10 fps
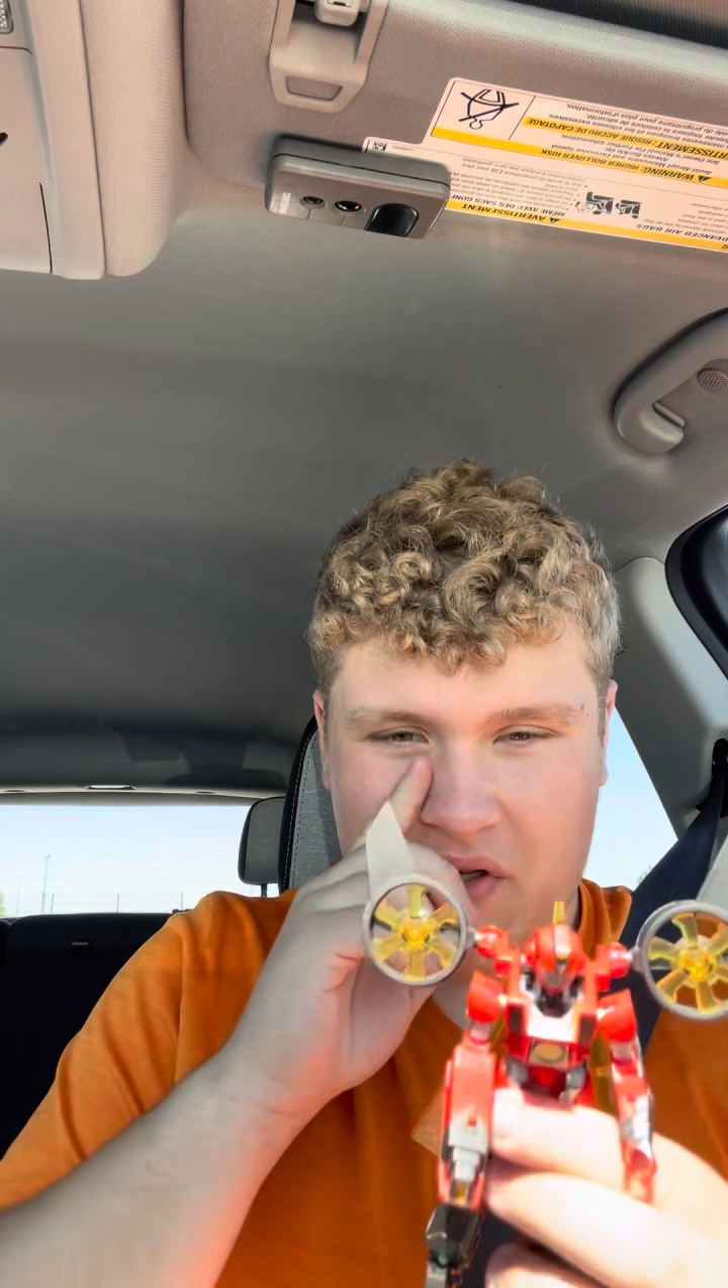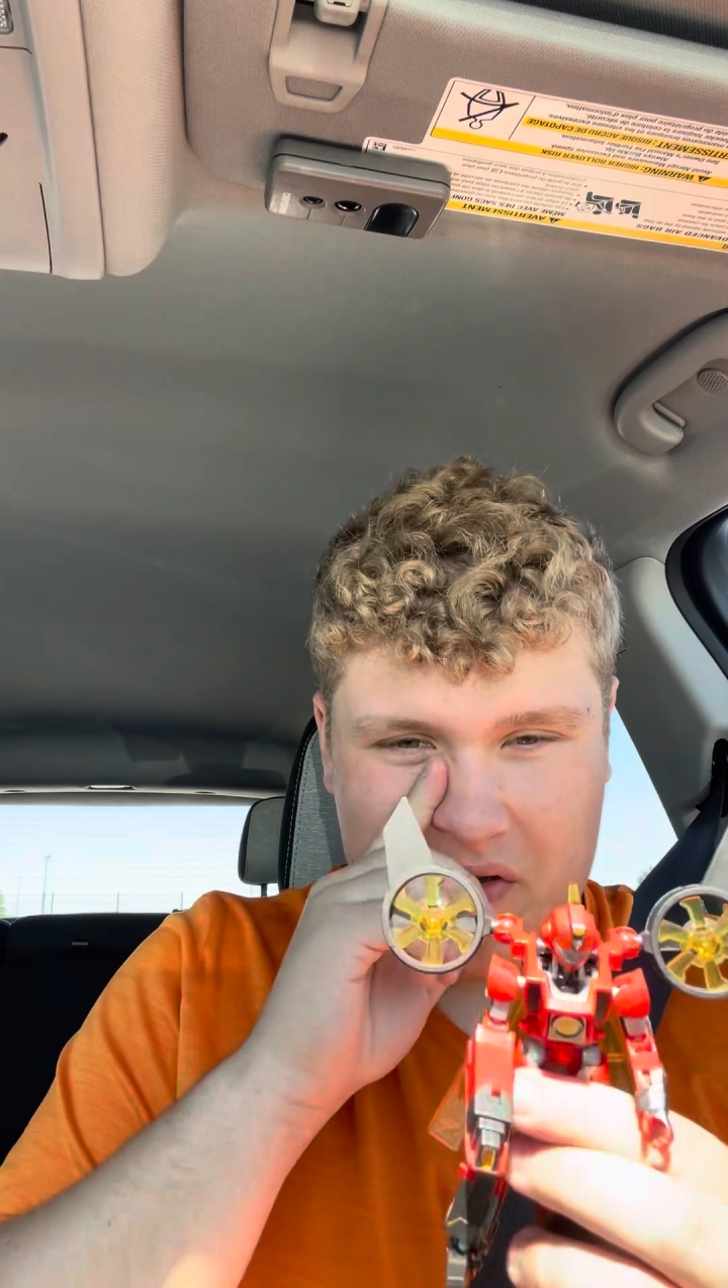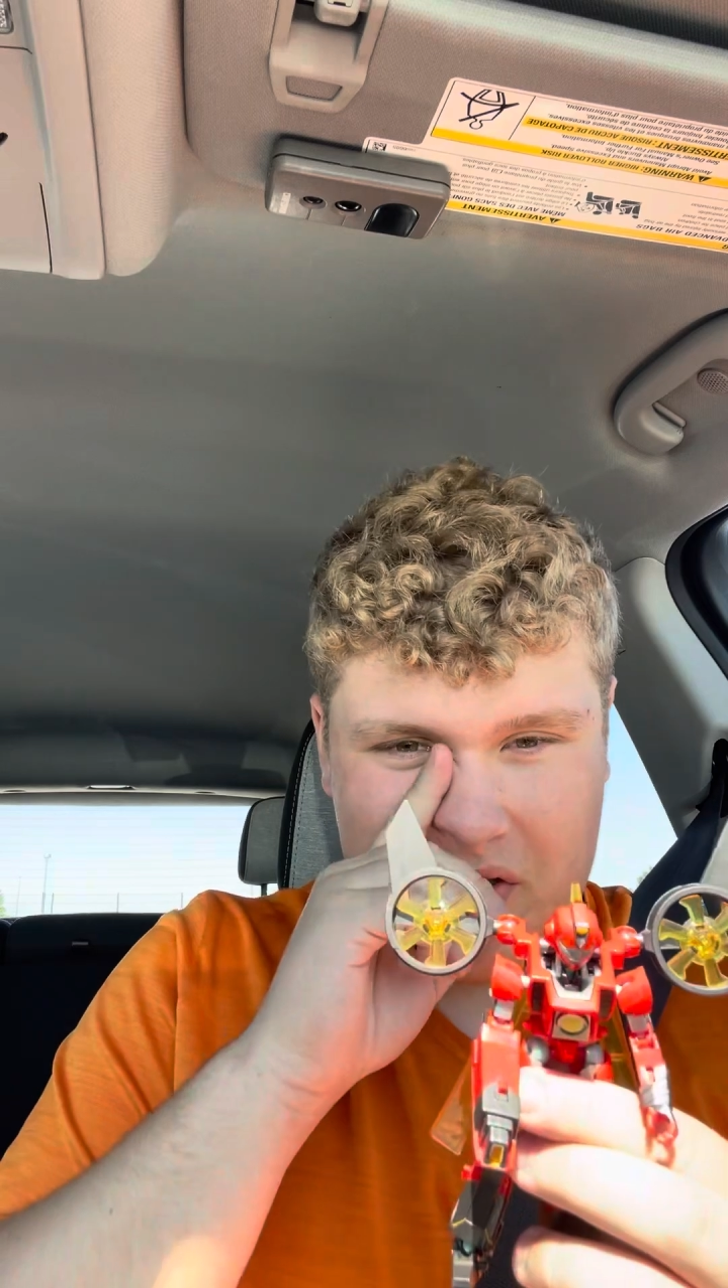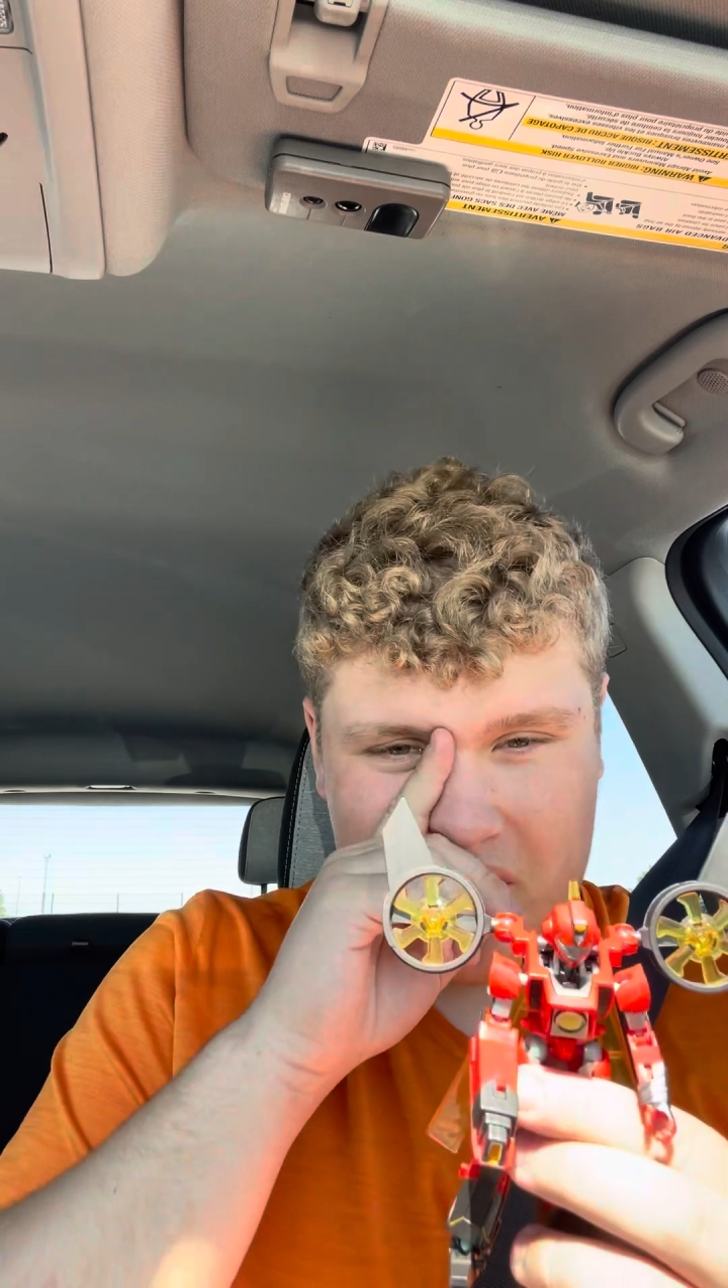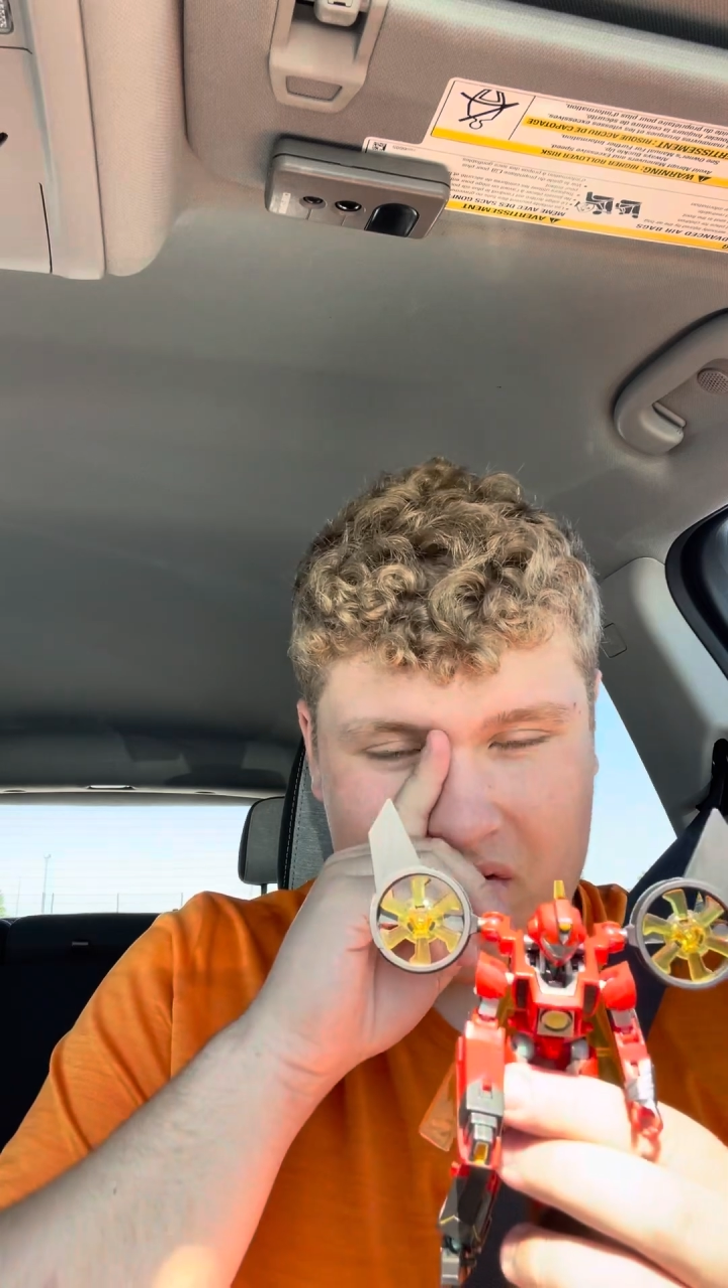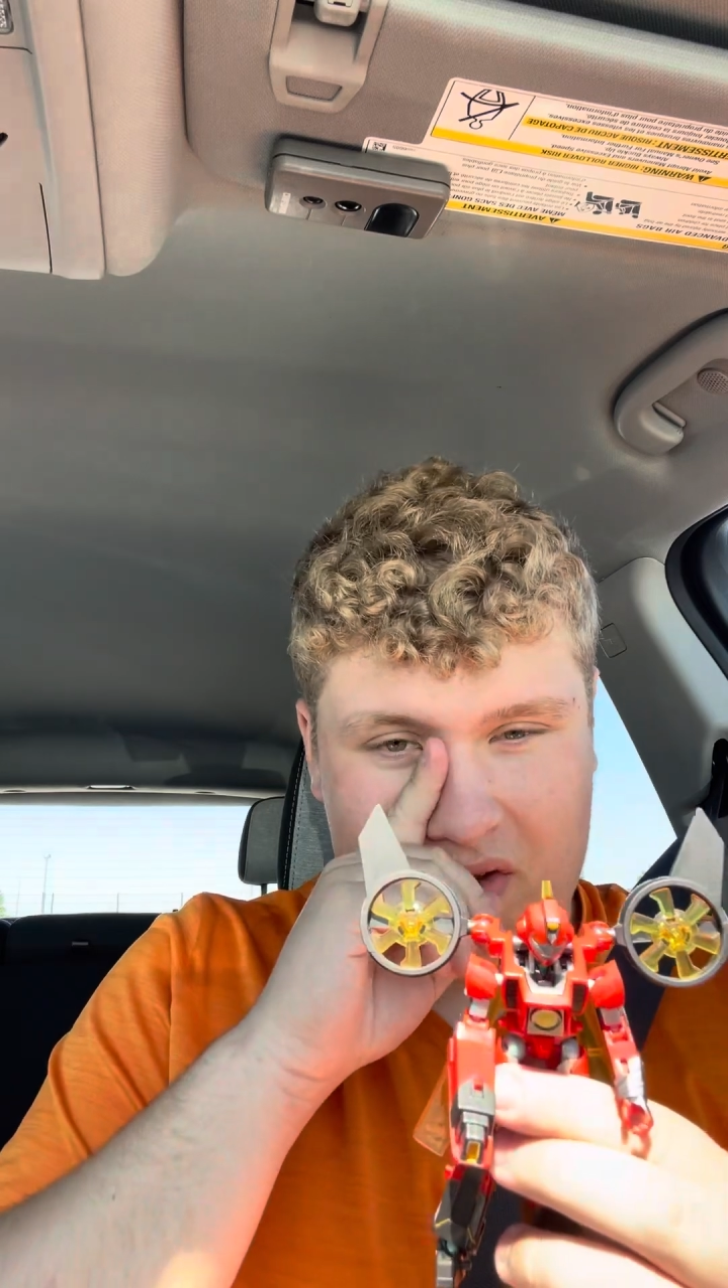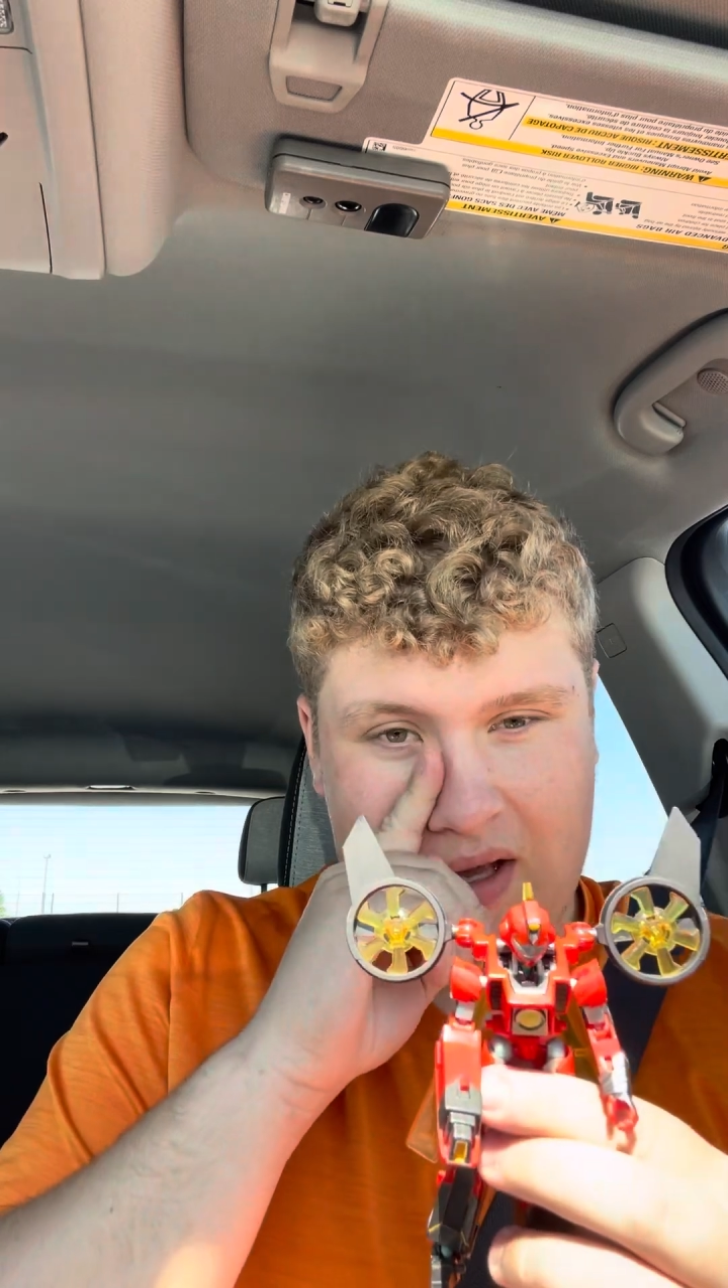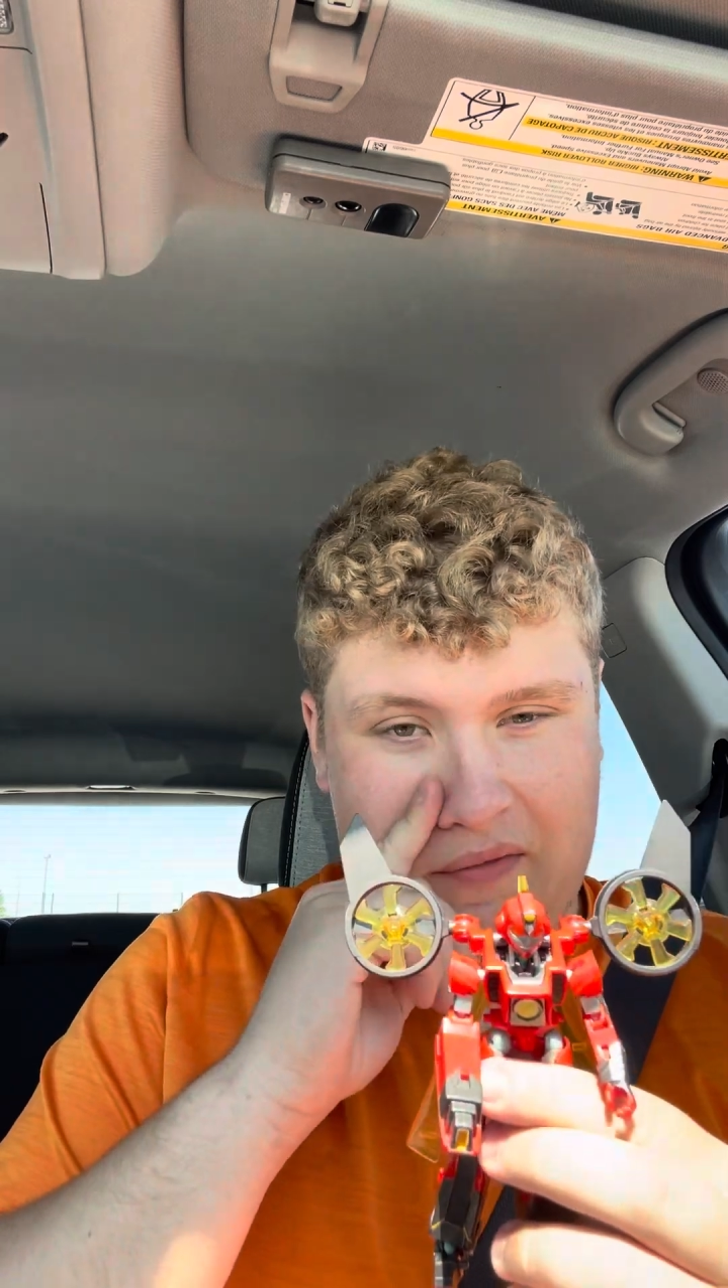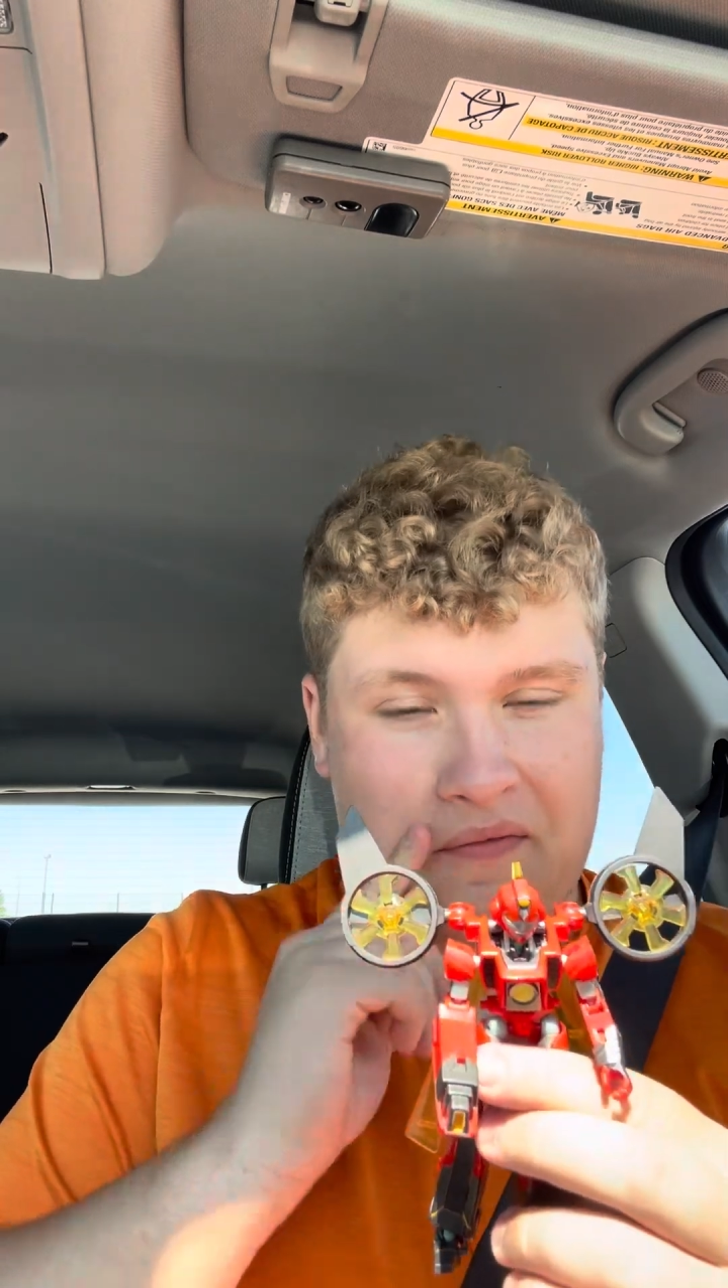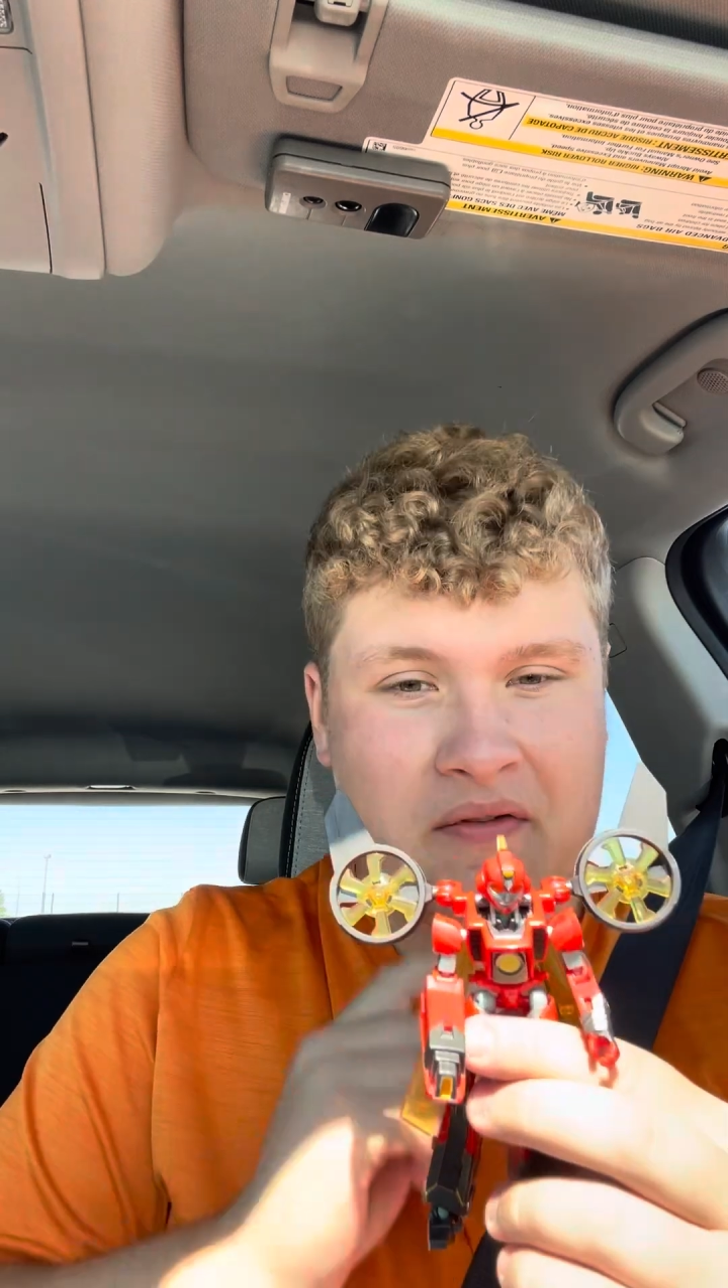good
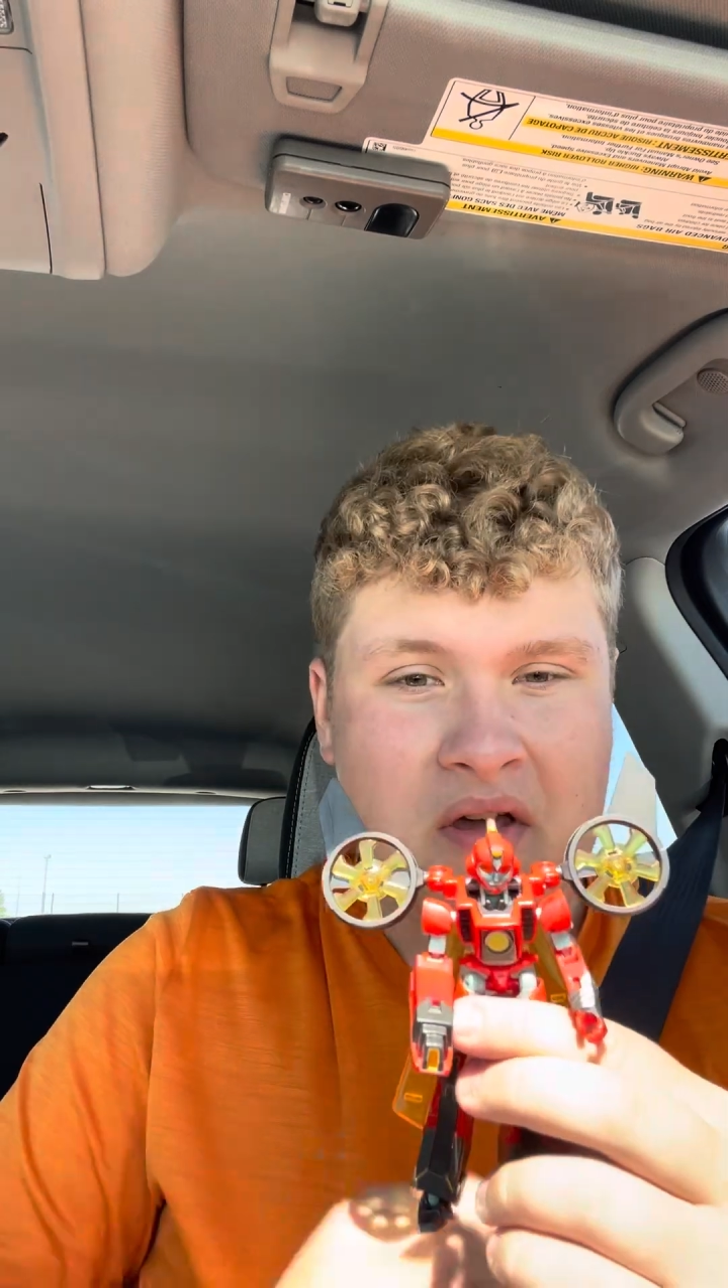stuff